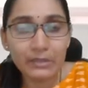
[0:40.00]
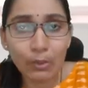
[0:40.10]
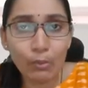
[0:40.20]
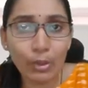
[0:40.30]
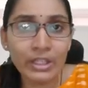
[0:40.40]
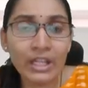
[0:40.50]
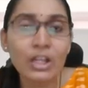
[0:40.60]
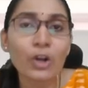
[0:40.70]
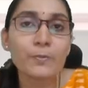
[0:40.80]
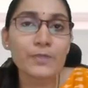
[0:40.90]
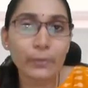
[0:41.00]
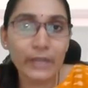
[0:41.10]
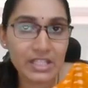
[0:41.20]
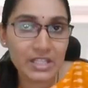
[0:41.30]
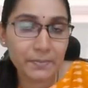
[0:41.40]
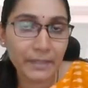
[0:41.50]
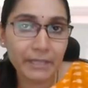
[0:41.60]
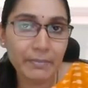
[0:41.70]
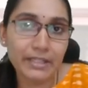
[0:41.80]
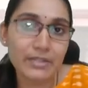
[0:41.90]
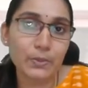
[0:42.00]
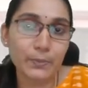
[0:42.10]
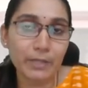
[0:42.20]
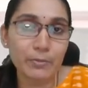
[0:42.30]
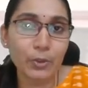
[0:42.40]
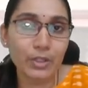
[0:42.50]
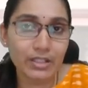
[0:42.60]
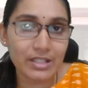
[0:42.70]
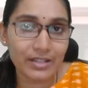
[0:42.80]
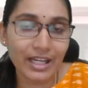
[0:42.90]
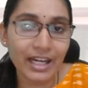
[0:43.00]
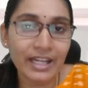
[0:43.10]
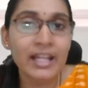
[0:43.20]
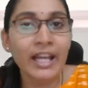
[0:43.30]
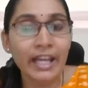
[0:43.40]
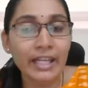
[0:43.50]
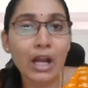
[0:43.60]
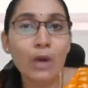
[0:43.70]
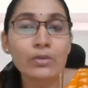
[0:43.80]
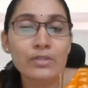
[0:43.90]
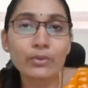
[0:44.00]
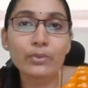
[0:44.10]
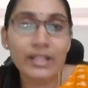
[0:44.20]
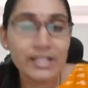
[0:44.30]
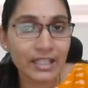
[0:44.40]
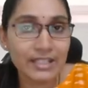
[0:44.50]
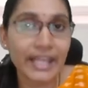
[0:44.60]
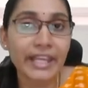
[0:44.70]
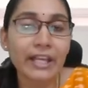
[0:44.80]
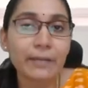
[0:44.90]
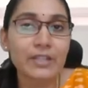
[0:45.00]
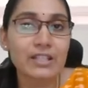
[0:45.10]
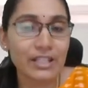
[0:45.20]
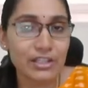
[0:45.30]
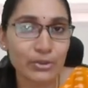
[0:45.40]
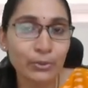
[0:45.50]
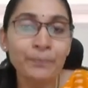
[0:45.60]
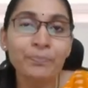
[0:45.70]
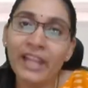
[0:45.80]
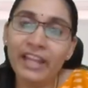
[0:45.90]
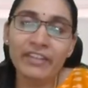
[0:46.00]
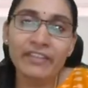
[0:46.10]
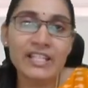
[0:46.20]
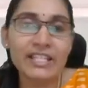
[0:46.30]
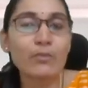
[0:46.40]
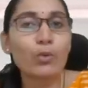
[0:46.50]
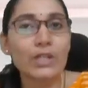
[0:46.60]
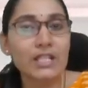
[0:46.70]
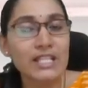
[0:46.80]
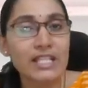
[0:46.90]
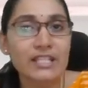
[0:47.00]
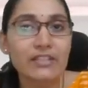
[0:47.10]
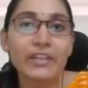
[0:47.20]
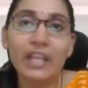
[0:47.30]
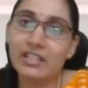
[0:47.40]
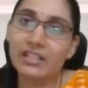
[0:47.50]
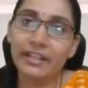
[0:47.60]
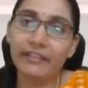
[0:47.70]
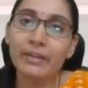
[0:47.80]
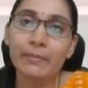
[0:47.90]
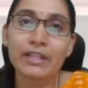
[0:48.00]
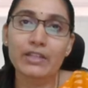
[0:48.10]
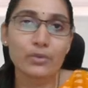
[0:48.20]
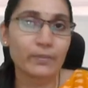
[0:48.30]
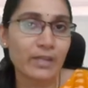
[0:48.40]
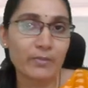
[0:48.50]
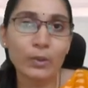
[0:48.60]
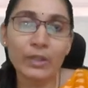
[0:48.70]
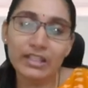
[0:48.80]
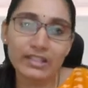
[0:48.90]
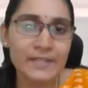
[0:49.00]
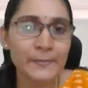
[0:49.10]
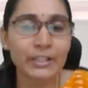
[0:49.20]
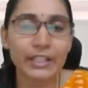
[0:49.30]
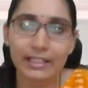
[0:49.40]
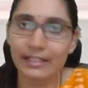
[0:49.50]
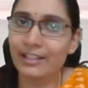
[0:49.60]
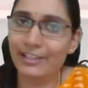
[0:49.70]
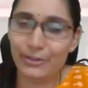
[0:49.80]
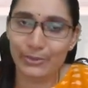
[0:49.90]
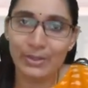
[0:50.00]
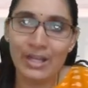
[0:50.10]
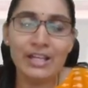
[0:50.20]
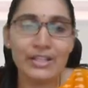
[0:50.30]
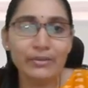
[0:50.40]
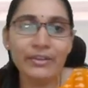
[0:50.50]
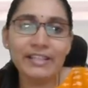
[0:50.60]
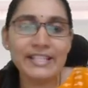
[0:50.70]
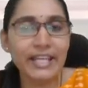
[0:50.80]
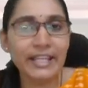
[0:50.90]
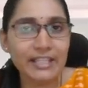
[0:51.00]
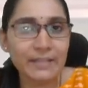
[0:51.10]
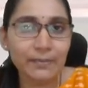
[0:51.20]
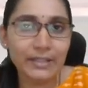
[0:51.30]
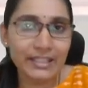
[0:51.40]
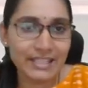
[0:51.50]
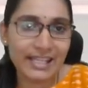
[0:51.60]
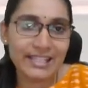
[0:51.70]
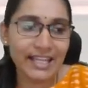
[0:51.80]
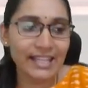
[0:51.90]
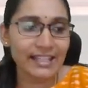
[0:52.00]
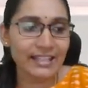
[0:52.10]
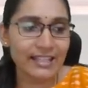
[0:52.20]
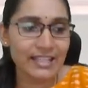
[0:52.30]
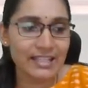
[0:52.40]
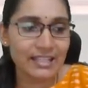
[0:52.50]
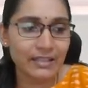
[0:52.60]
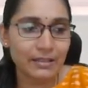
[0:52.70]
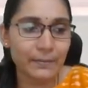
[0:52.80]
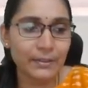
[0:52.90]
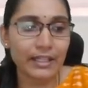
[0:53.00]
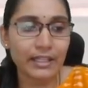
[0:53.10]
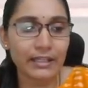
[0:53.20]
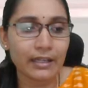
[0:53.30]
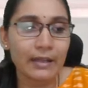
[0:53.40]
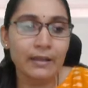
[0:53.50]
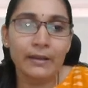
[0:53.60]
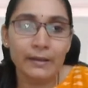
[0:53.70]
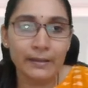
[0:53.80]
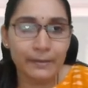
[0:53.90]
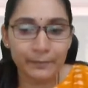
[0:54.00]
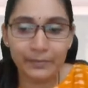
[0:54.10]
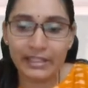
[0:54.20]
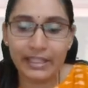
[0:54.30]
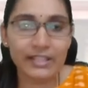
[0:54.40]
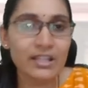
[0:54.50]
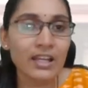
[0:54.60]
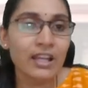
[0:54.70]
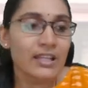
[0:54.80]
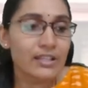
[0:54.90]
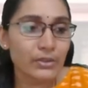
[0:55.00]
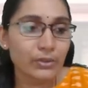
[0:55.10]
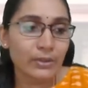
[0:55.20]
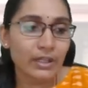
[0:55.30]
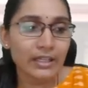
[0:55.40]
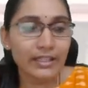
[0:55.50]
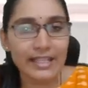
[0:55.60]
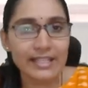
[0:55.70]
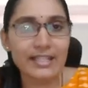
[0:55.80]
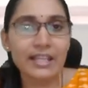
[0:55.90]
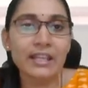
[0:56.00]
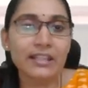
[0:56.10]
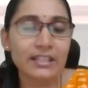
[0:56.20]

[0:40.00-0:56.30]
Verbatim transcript: what are the observations made by the Supreme Court in this regard and how students are taking up this issue, and we will see what is the justification given by the Supreme Court in this particular issue. So we will take it up in detail in this particular lecture. So let's see the